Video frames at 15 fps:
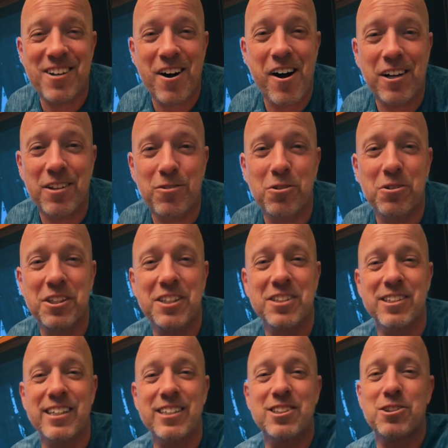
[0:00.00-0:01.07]
I got to talk
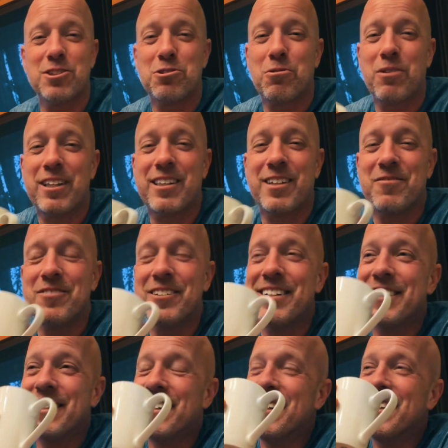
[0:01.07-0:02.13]
through these issues with
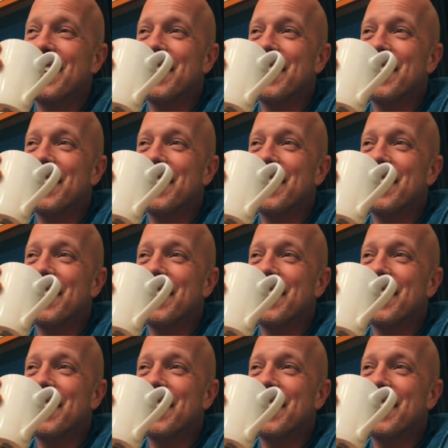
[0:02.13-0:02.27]
them.